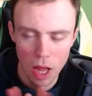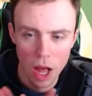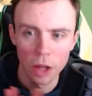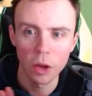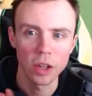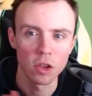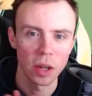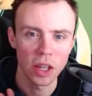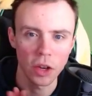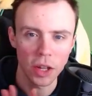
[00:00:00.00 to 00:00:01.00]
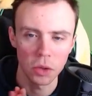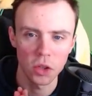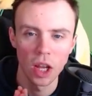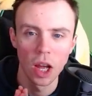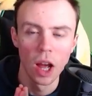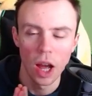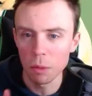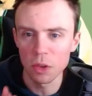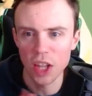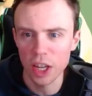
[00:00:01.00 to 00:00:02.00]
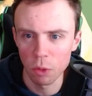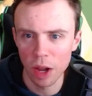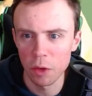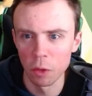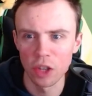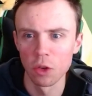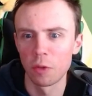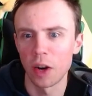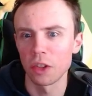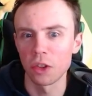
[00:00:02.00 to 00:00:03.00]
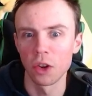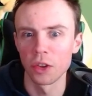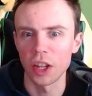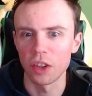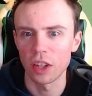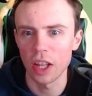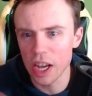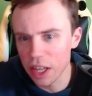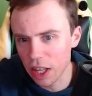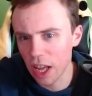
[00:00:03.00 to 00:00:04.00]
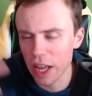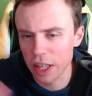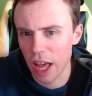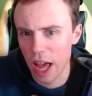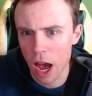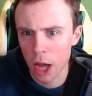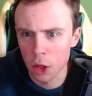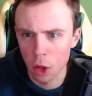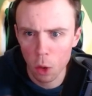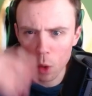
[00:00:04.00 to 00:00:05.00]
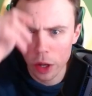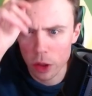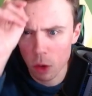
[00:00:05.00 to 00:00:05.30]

You can do this, buddy. You can do this. And number 6, we have the original Friday the 13th. Yeah. I know.